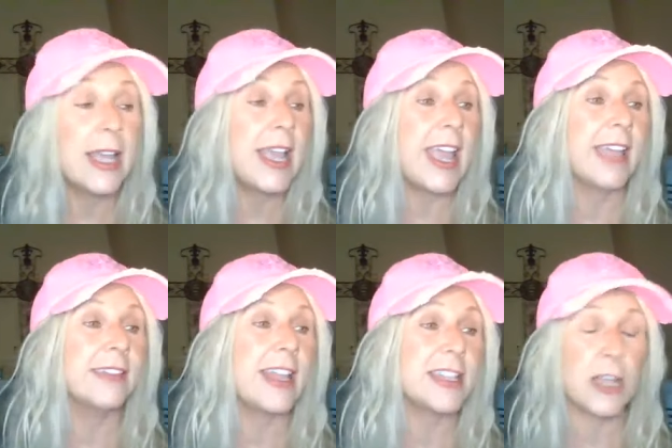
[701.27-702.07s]
and
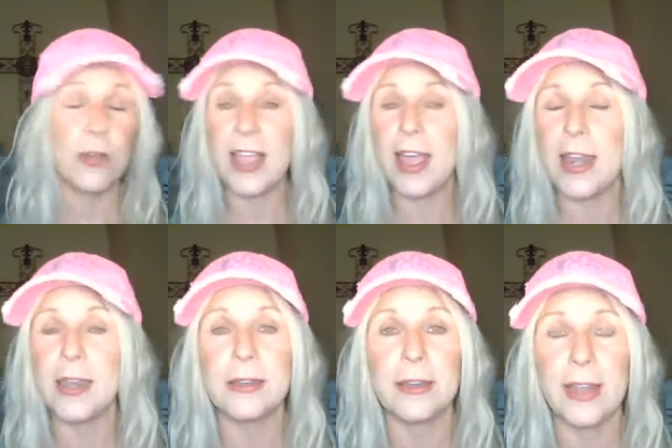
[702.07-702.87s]
let's go ahead
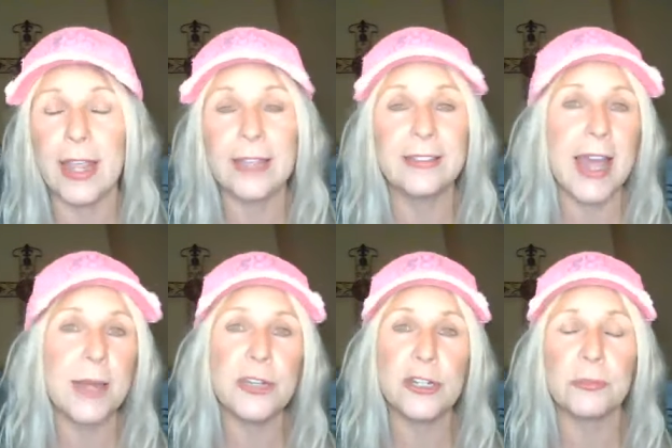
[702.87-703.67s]
and, and let
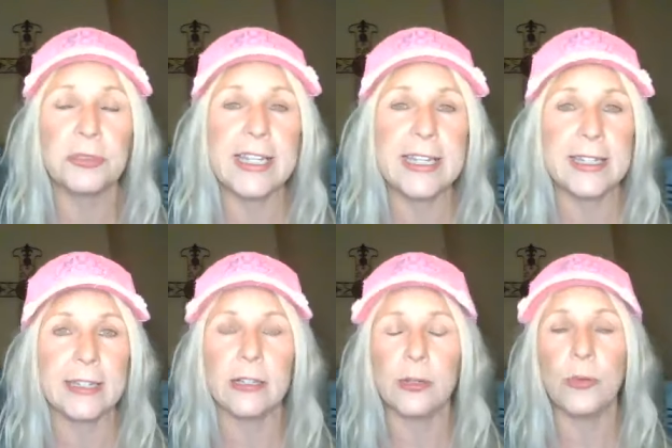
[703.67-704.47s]
him do a plea
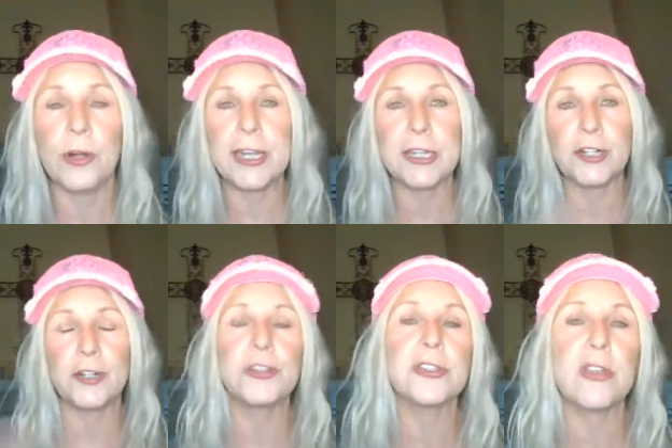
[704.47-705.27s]
deal where he
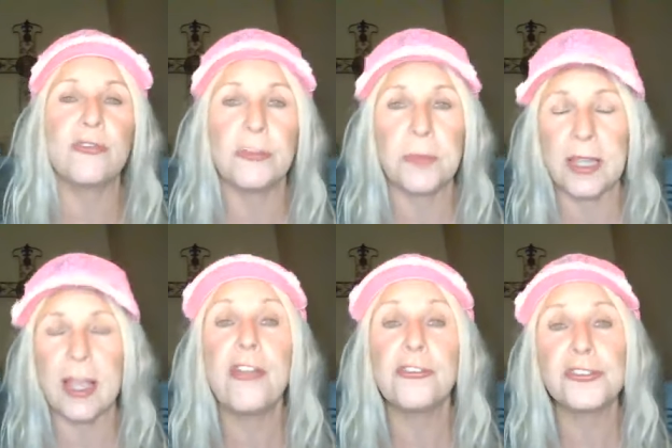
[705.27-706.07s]
turns over
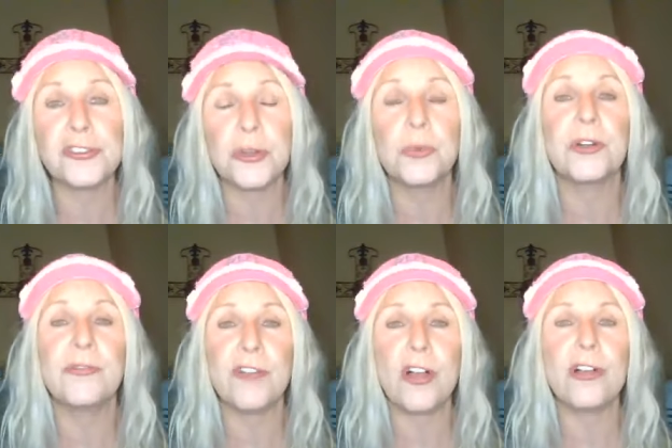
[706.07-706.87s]
others who were
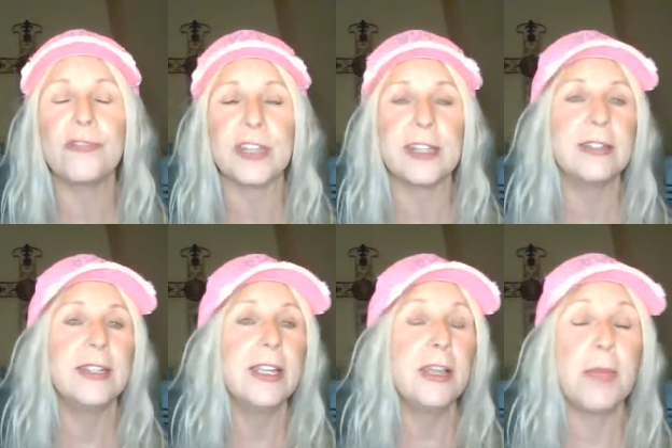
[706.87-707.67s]
involved and
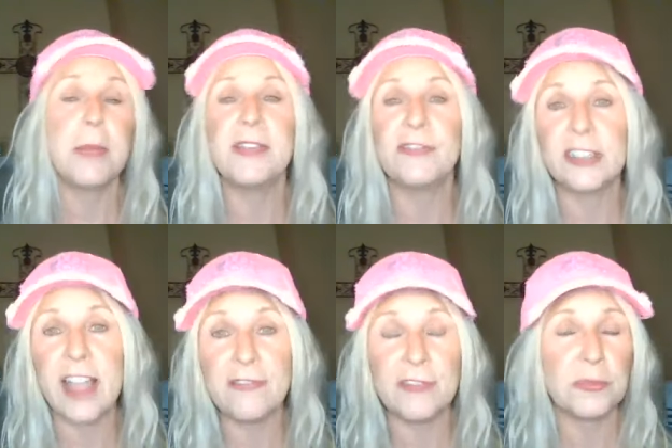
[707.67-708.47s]
maybe for
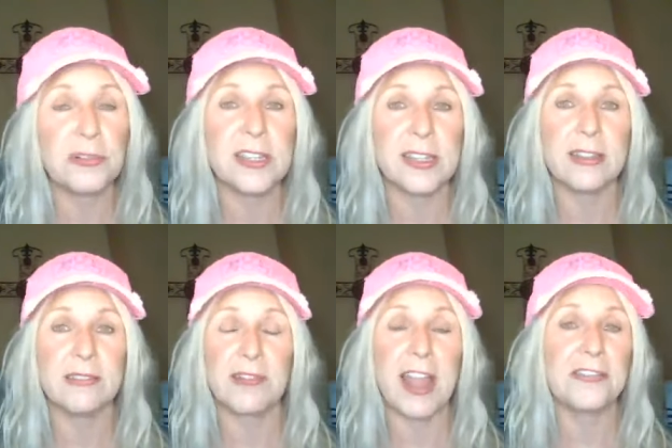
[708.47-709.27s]
life in prison
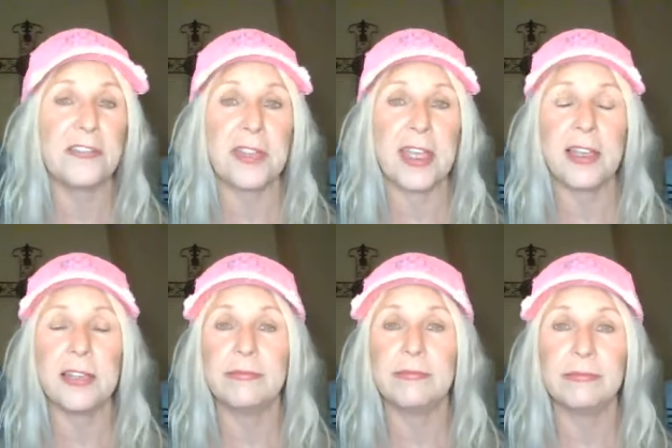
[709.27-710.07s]
rather
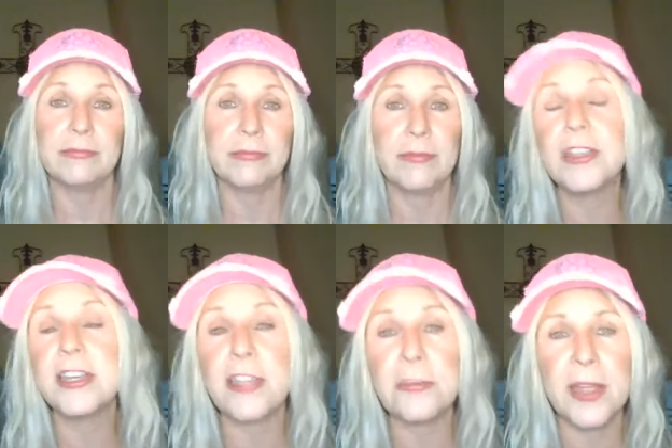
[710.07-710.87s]
than the
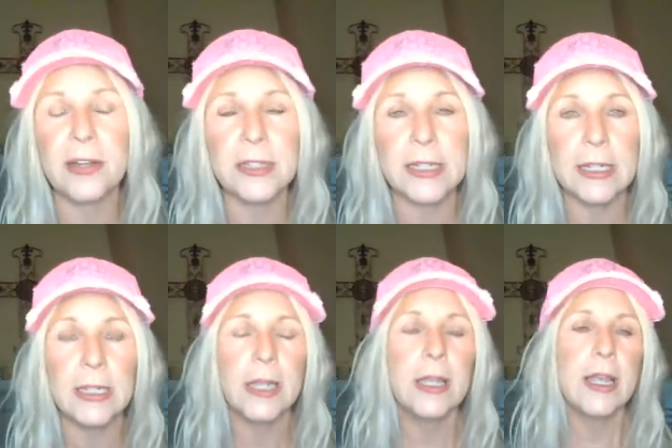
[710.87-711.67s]
death penalty.
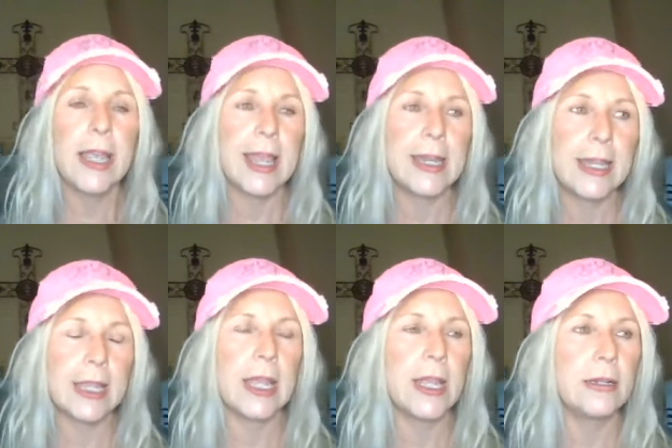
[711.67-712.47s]
And
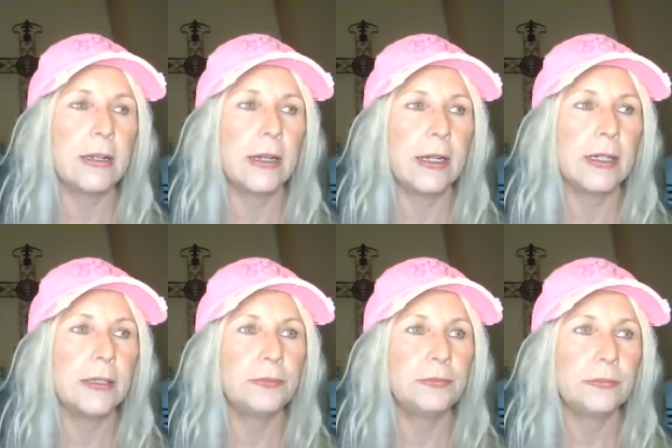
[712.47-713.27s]
again,
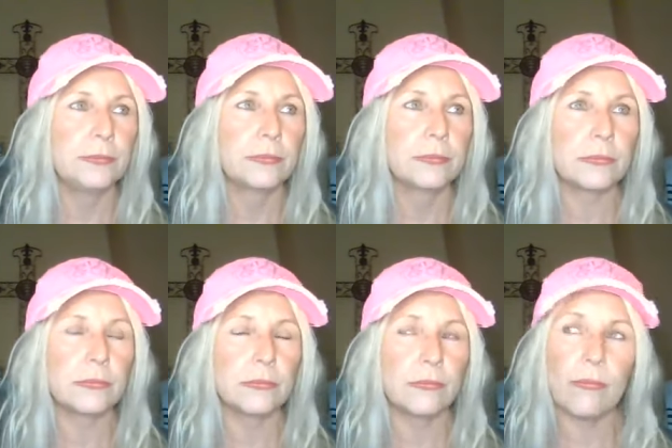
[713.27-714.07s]
um,
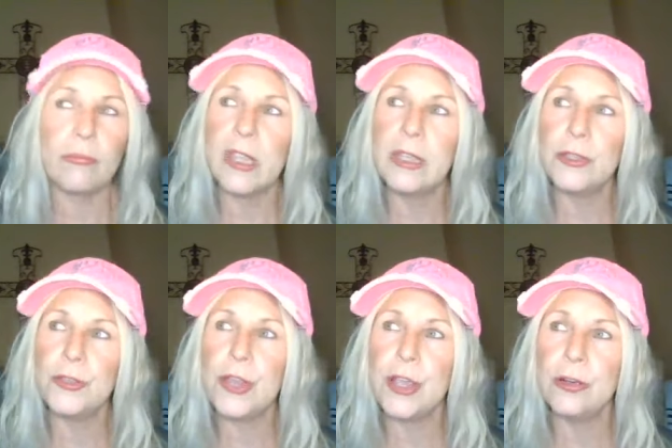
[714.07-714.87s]
you
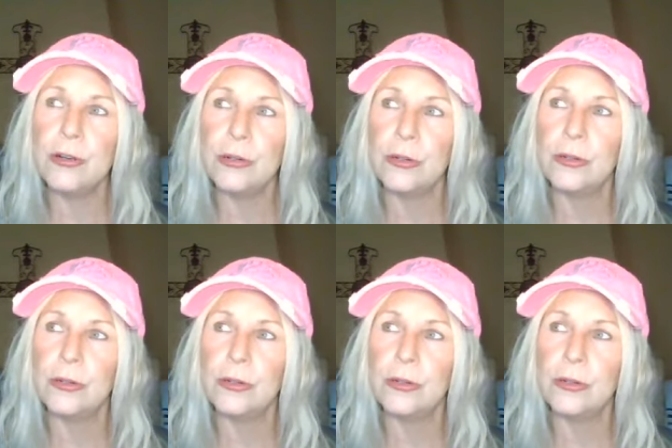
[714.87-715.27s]
know,